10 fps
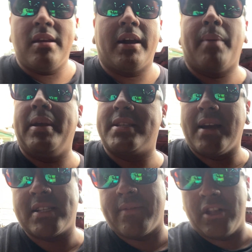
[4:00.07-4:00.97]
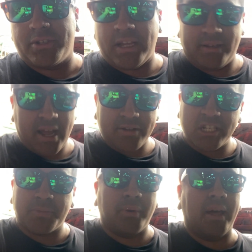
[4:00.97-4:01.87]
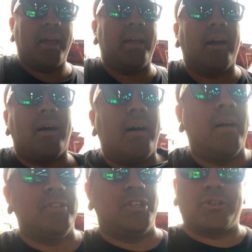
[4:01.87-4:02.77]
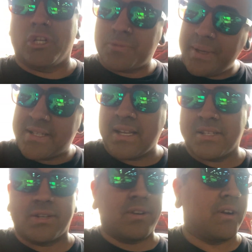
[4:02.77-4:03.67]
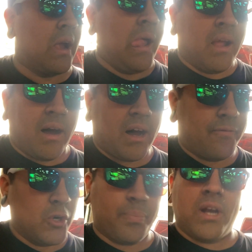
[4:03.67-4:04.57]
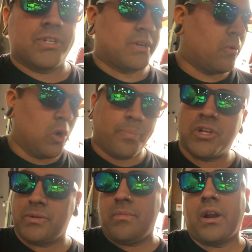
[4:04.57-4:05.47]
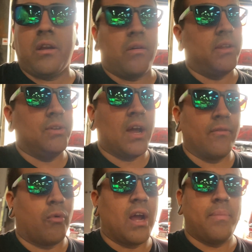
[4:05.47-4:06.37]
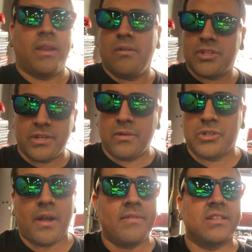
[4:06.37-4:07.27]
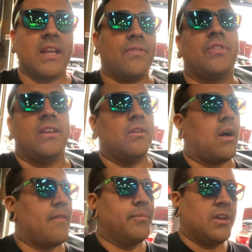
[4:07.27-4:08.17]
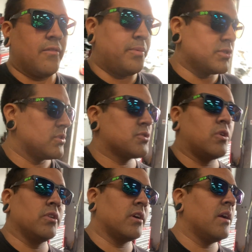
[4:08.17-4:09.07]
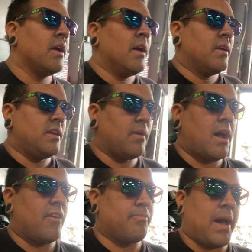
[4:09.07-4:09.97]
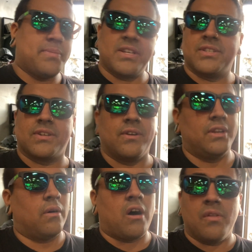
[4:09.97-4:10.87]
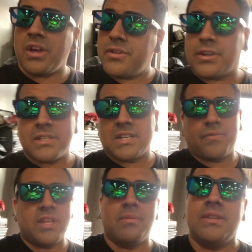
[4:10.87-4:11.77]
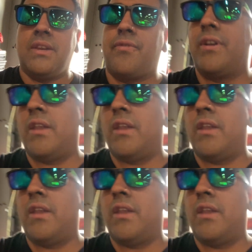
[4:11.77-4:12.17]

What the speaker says: got a BTI 7-inch dash display, digital speed sensor, fuel pressure, oil pressure monitoring. You have wideband O2, which will have a safety. You have boost controller. You have map sensor, you know, all the other good stuff that you would need for an